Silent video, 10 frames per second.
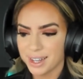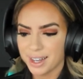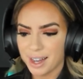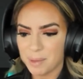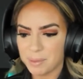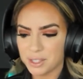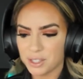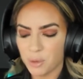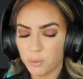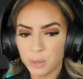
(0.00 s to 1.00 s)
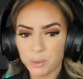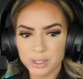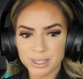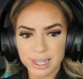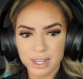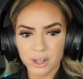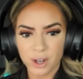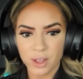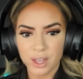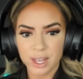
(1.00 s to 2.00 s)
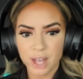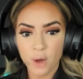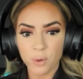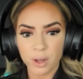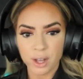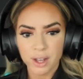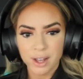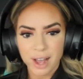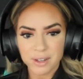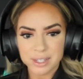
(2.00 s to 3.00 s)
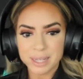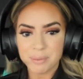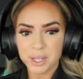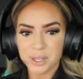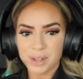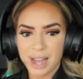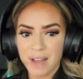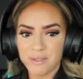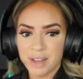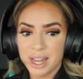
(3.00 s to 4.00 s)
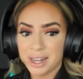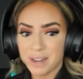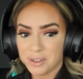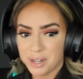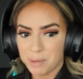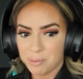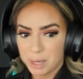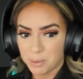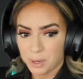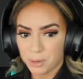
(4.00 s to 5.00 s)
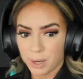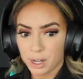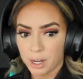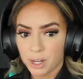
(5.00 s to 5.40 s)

And so we will see y'all. Oh, CPU, I've never done breadboard work.